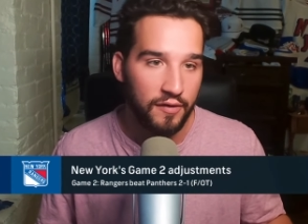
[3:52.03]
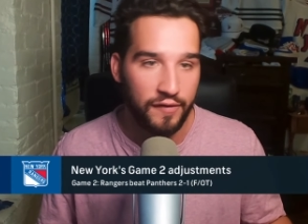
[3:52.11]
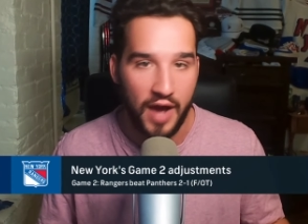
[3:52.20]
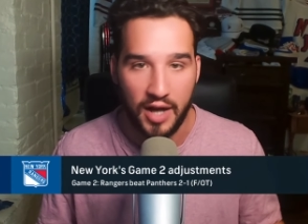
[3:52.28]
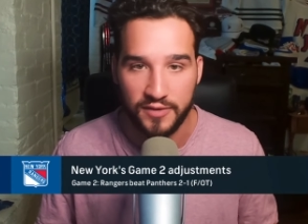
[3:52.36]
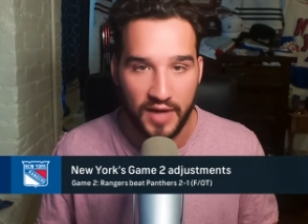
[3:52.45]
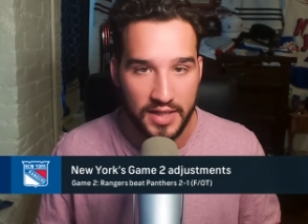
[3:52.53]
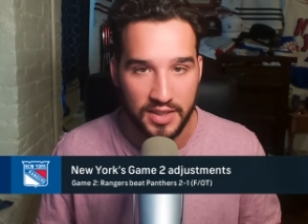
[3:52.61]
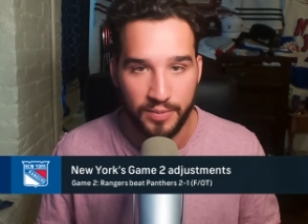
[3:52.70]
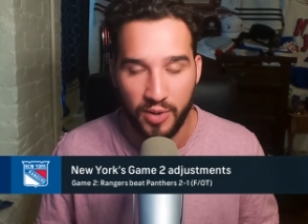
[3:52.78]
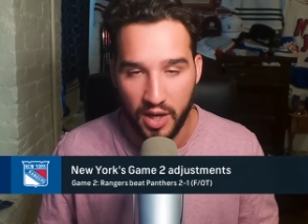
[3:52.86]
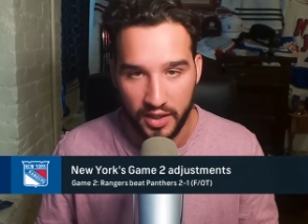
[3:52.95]
Fox
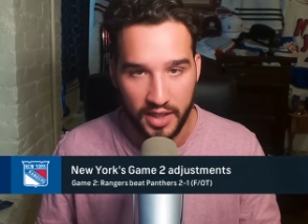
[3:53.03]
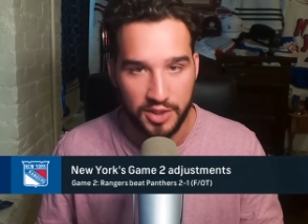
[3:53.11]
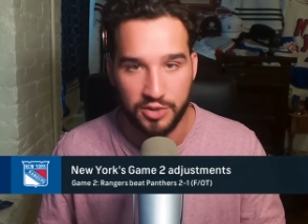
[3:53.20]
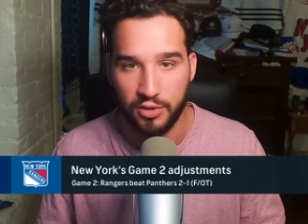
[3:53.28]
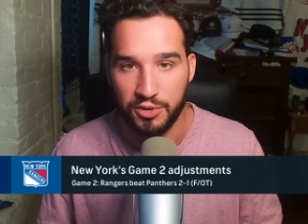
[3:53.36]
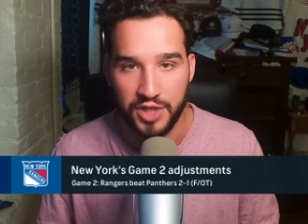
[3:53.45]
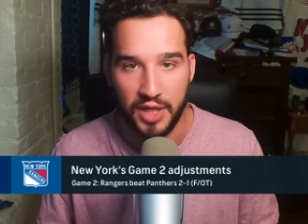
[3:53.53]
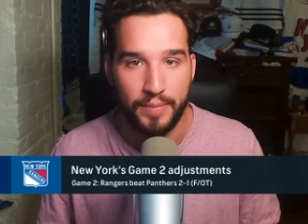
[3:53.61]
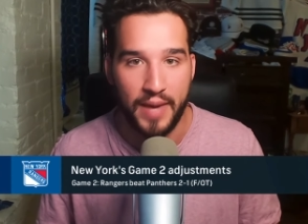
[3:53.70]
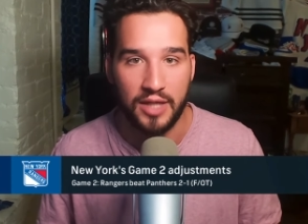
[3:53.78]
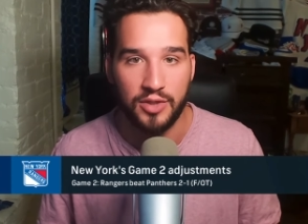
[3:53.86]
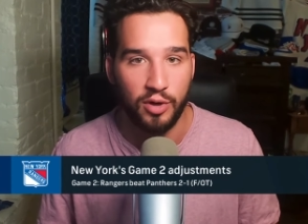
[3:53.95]
finds the puck, hits
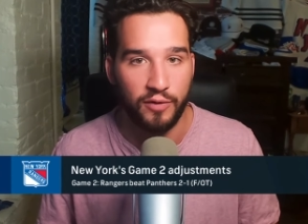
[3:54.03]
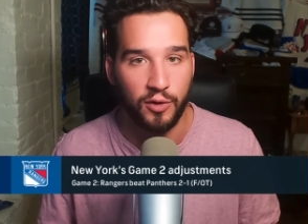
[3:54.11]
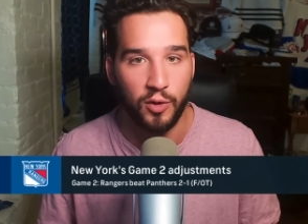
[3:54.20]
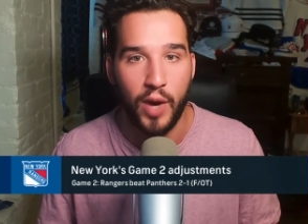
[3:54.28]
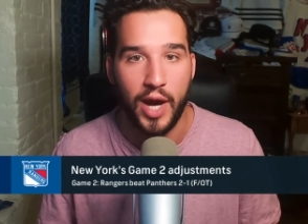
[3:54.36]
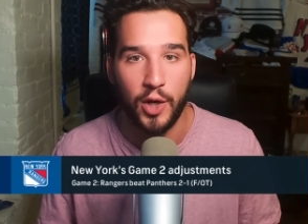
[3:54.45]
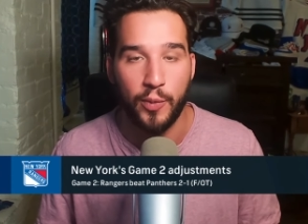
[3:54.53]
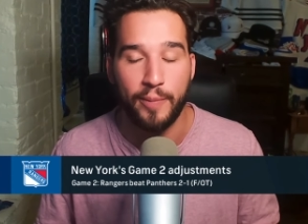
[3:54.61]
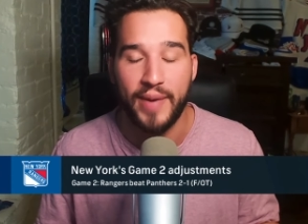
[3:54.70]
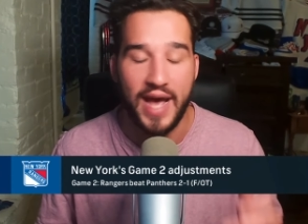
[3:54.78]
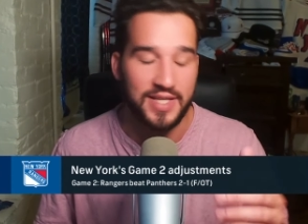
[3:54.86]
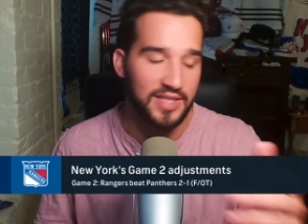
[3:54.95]
Trocheck backdoor for a wide
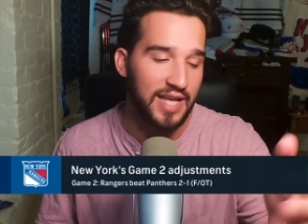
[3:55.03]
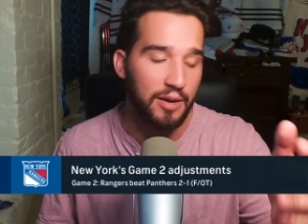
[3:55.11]
open pass.